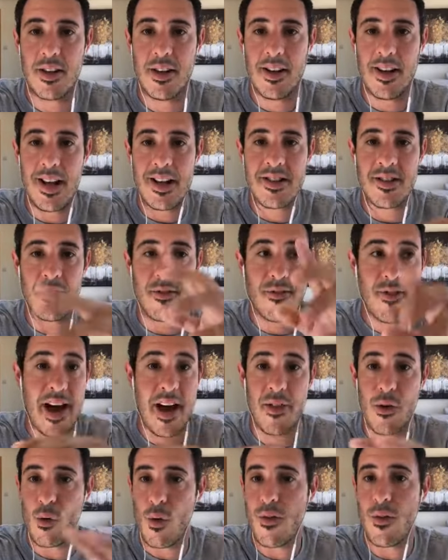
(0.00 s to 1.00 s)
It's a
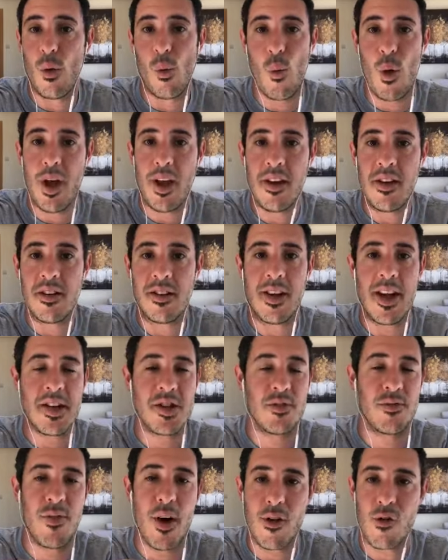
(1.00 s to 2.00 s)
feather in the wind, it's
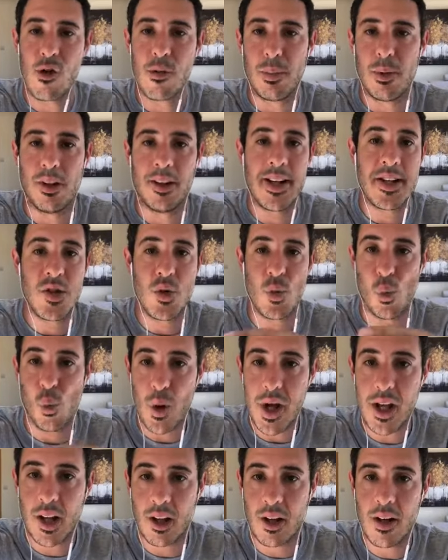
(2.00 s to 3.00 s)
vulnerable, it's
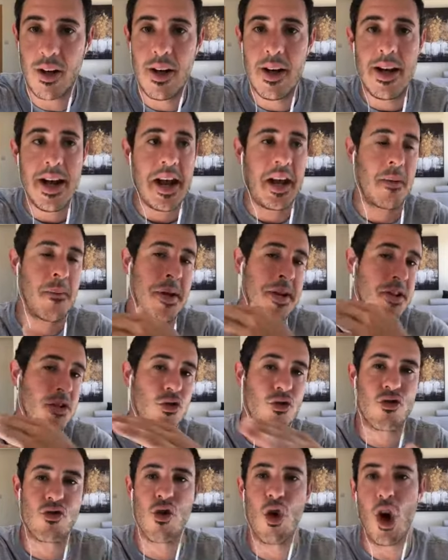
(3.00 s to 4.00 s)
weak, it can be
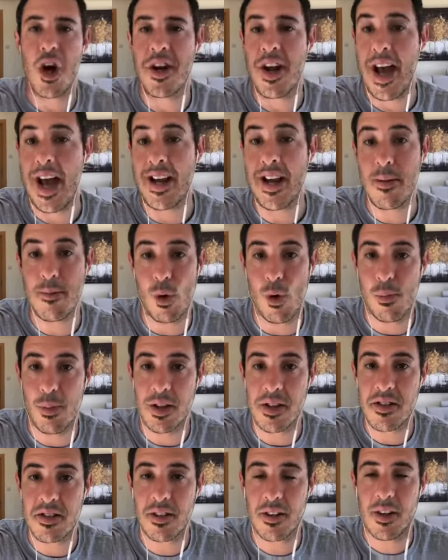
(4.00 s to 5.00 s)
destroyed at any moment.